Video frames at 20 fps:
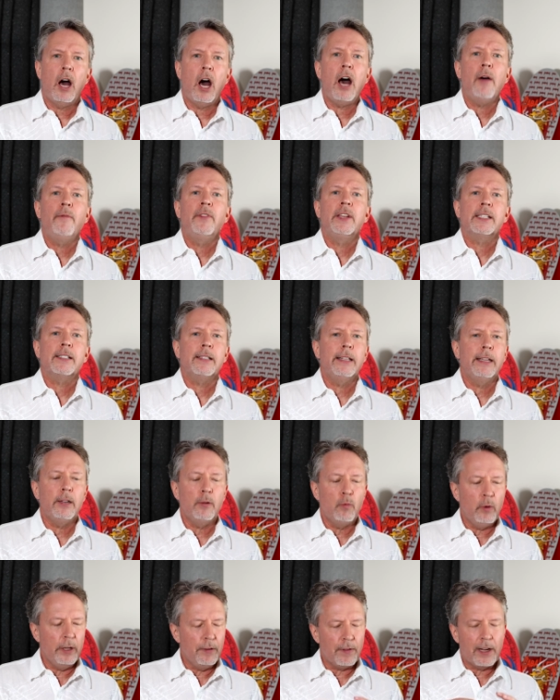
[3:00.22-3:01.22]

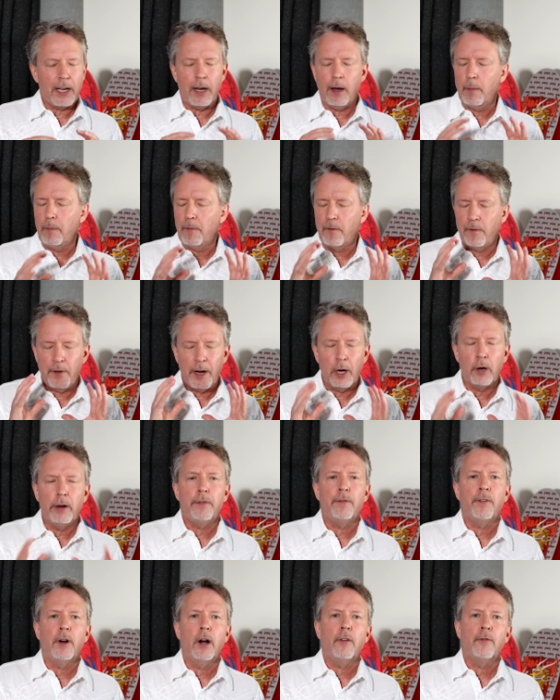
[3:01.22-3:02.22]
Obviously, we've come
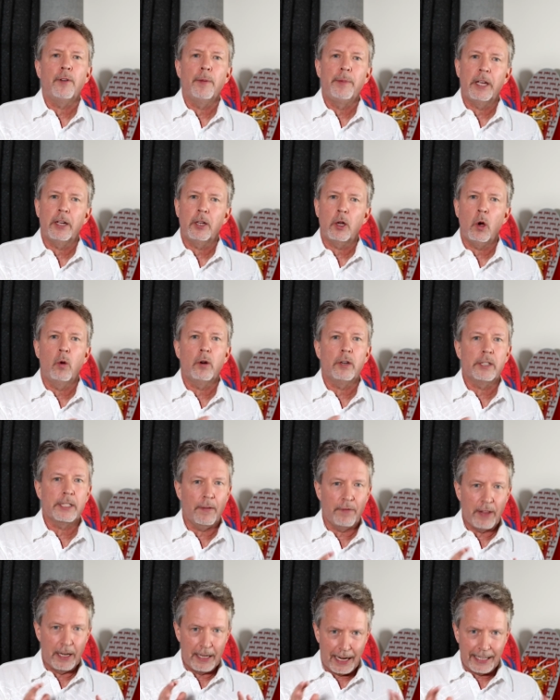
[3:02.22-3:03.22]
very far from the encoders
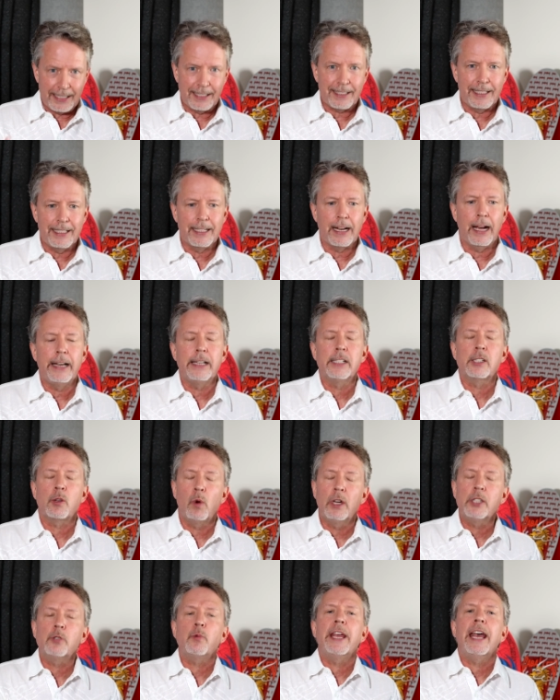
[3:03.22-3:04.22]
of the nineteen nineties.
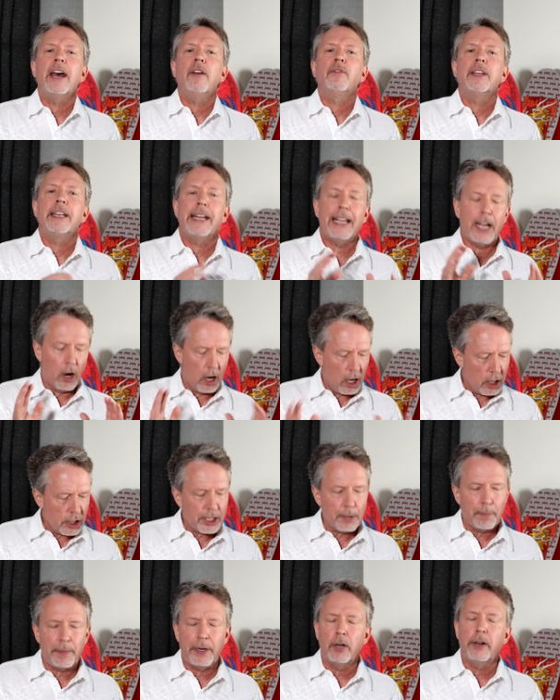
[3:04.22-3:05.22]
The ones we have today are
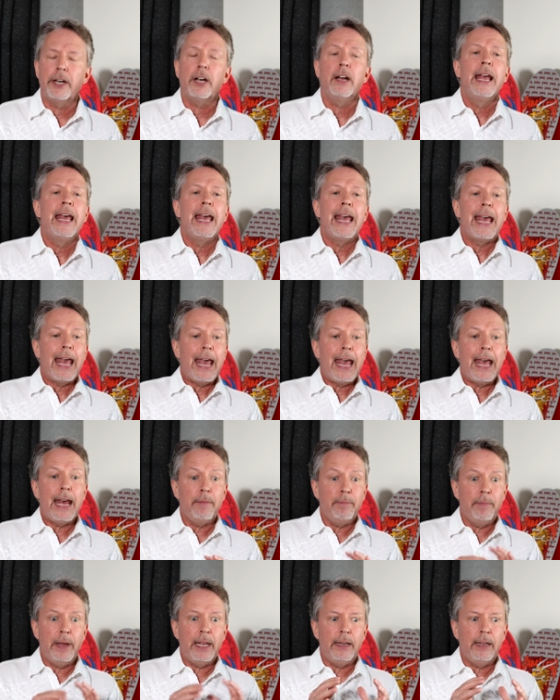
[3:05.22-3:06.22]
superior
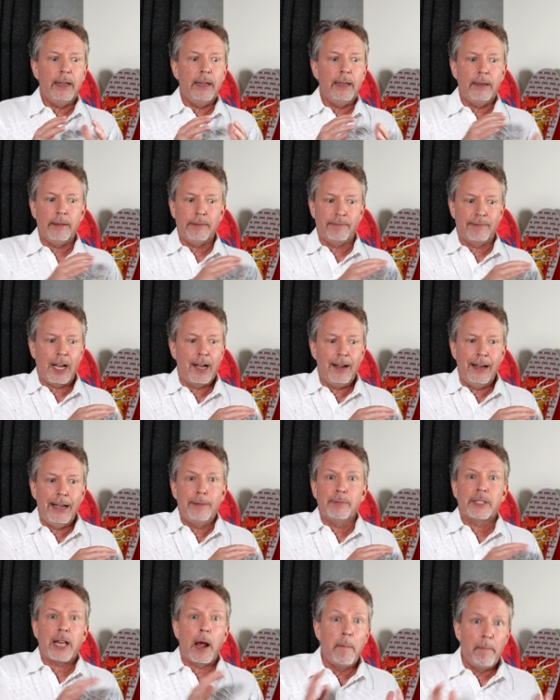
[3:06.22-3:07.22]
and many
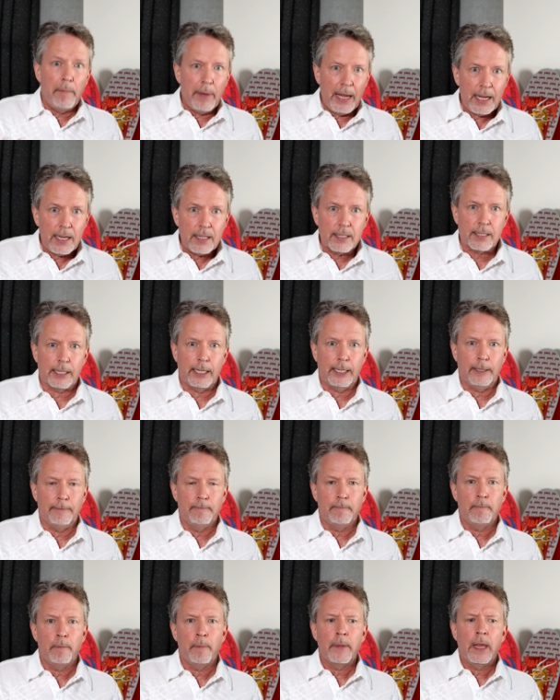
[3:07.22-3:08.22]
times amazing.
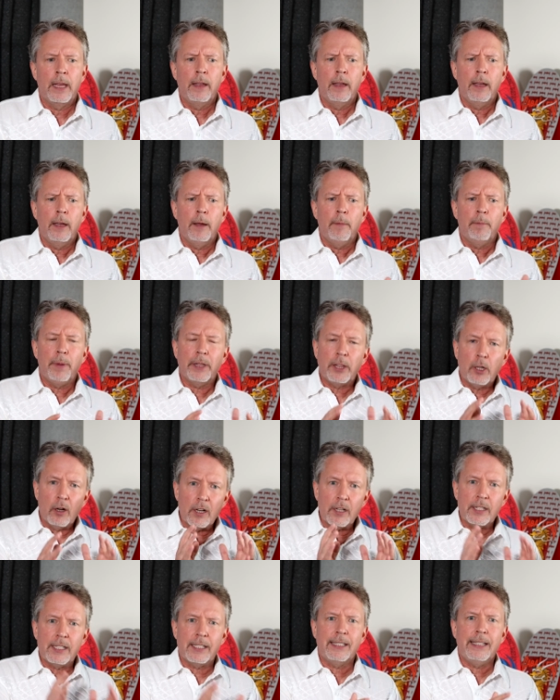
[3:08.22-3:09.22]
But
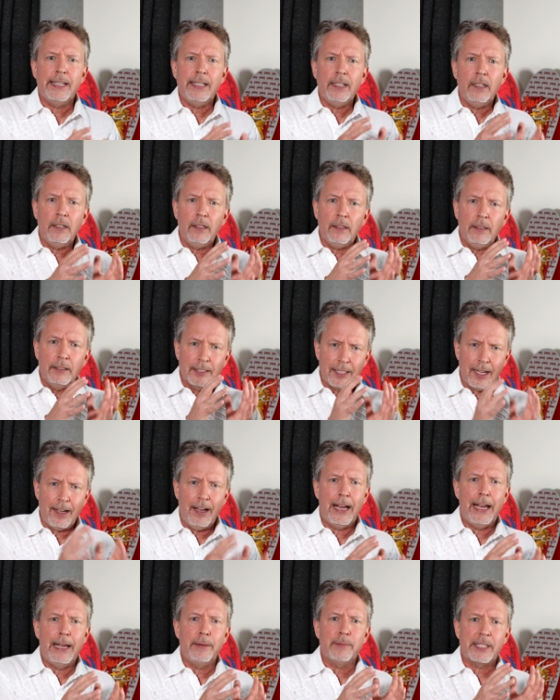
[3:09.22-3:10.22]
there are still
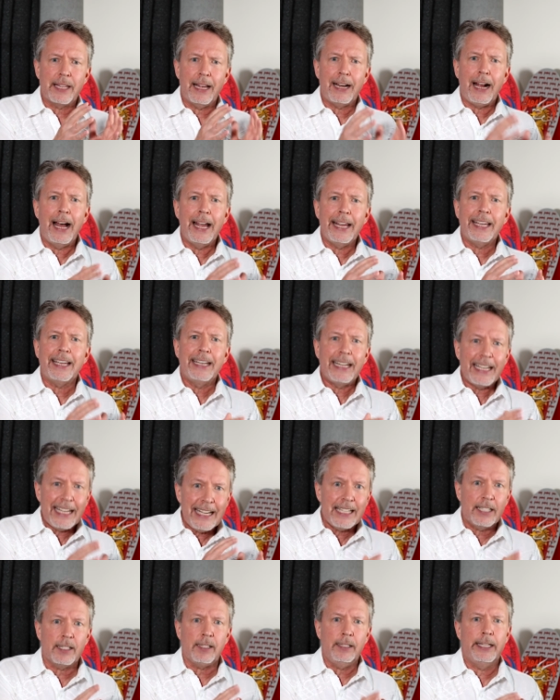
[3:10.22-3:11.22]
times that I can
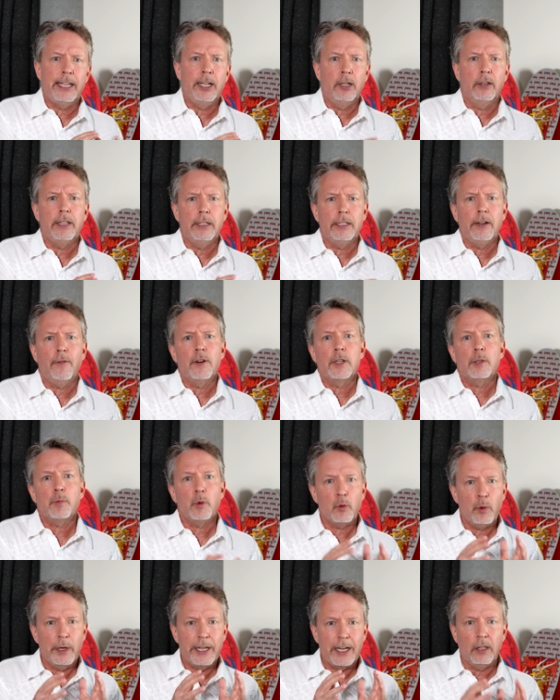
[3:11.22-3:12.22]
easily hear the difference
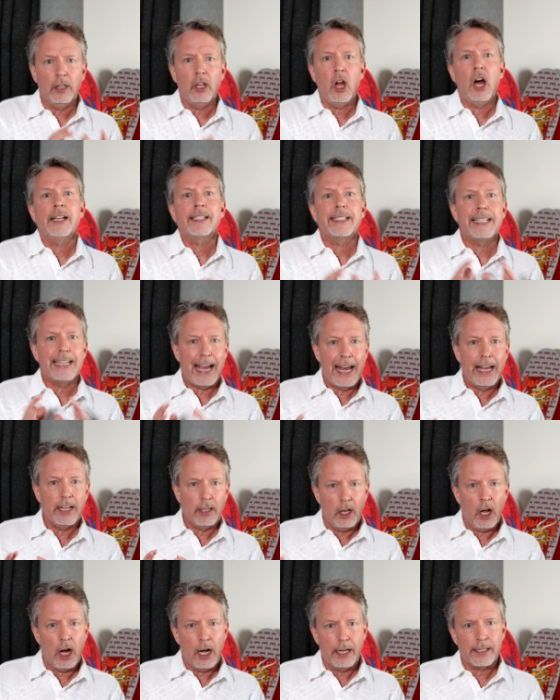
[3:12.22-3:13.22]
between a lossy
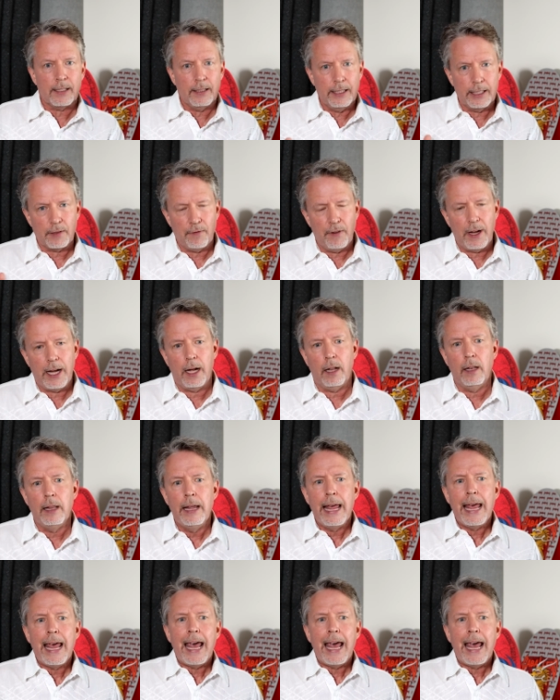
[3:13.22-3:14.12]
and lossless file.